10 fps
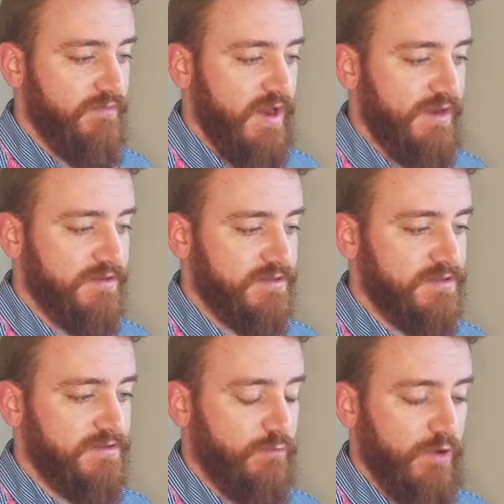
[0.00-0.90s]

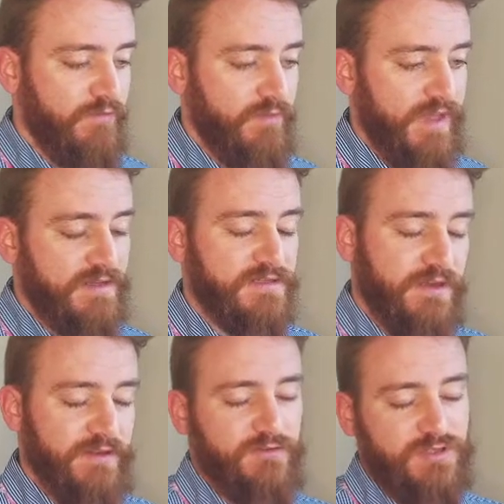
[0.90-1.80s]
minus one from that
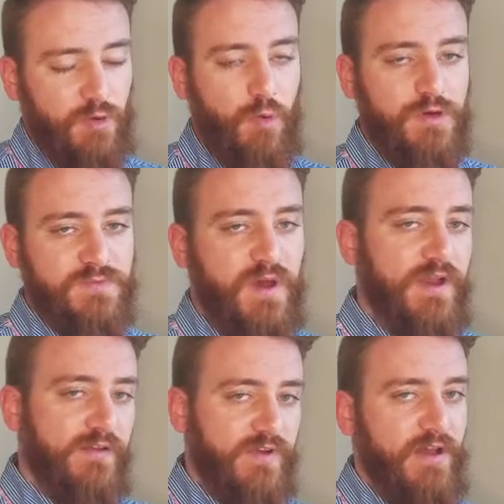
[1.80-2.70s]
side, like there's a
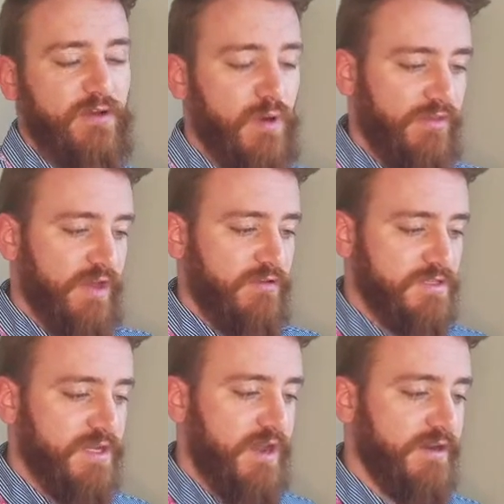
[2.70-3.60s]
corresponding value on the other
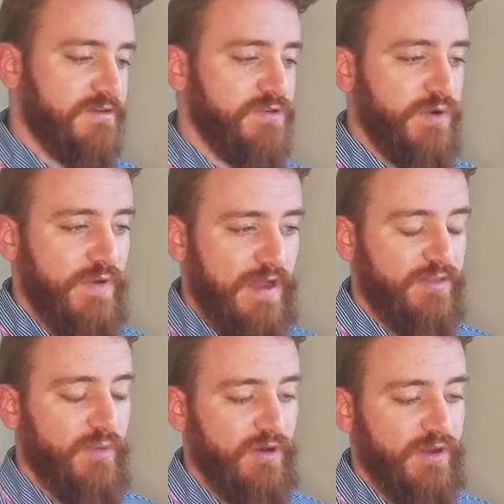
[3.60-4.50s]
side. So when you add
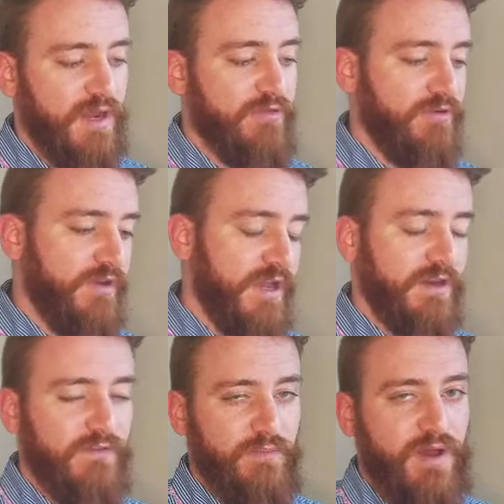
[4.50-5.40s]
them all together, the
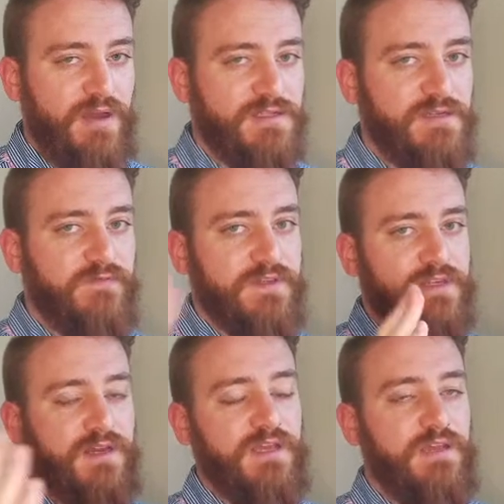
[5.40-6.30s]
negative and the positive, it's
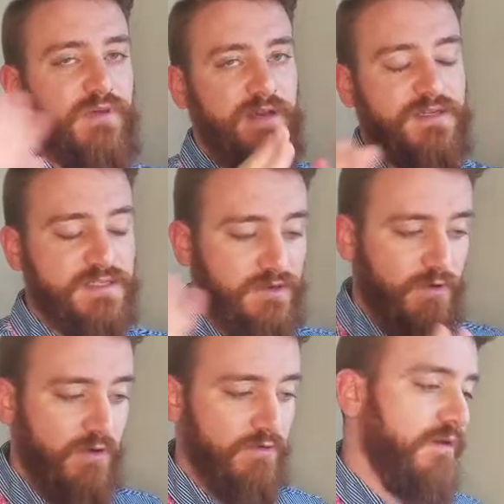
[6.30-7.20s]
going to keep hitting
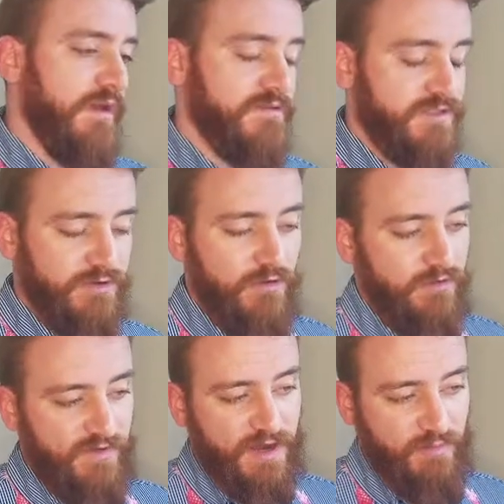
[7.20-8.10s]
0, and 0
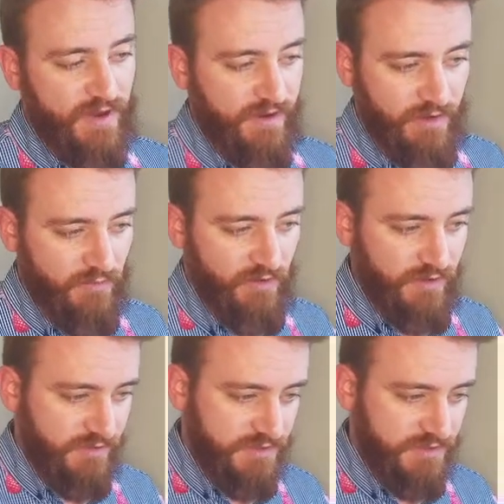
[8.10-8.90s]
divided by a number is